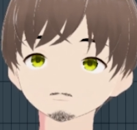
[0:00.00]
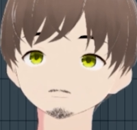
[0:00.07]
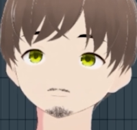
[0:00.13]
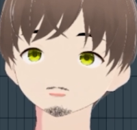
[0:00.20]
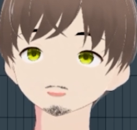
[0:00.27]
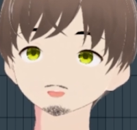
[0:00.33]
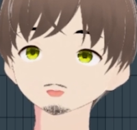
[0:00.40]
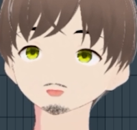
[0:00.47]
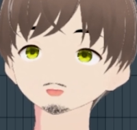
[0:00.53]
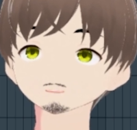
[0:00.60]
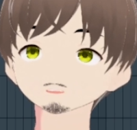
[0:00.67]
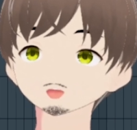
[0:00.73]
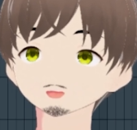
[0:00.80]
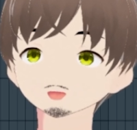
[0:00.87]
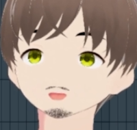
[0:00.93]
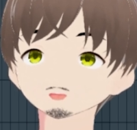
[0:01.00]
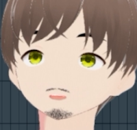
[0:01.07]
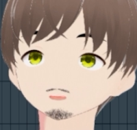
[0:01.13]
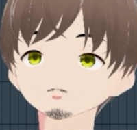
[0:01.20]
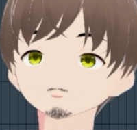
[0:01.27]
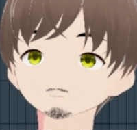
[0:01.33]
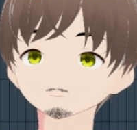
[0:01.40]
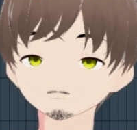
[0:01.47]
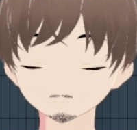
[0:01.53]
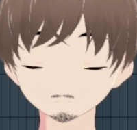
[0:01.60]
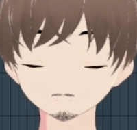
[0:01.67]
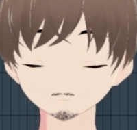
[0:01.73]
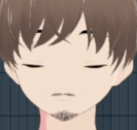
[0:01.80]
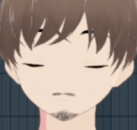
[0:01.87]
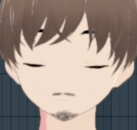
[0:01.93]
But these right here,
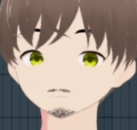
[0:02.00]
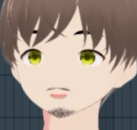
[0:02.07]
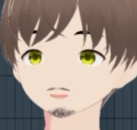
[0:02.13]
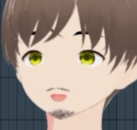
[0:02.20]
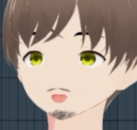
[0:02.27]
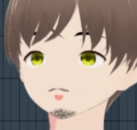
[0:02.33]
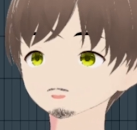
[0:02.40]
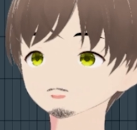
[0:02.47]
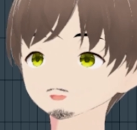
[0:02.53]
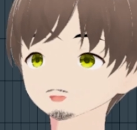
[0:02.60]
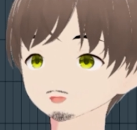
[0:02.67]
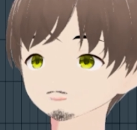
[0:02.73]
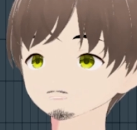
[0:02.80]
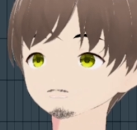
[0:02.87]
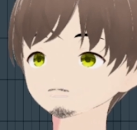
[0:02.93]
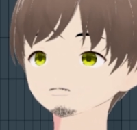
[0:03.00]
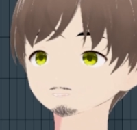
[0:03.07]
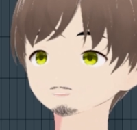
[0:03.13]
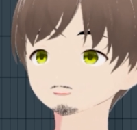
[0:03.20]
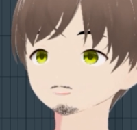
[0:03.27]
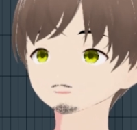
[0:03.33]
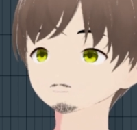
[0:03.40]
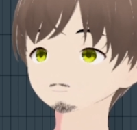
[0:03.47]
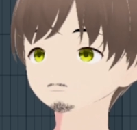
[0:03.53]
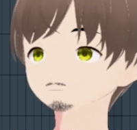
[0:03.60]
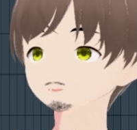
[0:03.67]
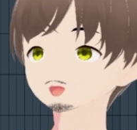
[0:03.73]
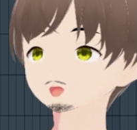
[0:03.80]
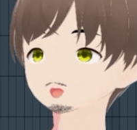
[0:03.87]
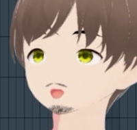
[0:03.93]
we're gonna move these and
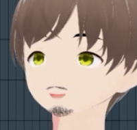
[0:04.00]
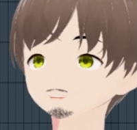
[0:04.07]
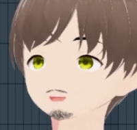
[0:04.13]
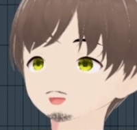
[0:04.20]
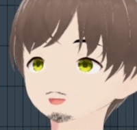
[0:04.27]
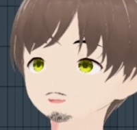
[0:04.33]
come back.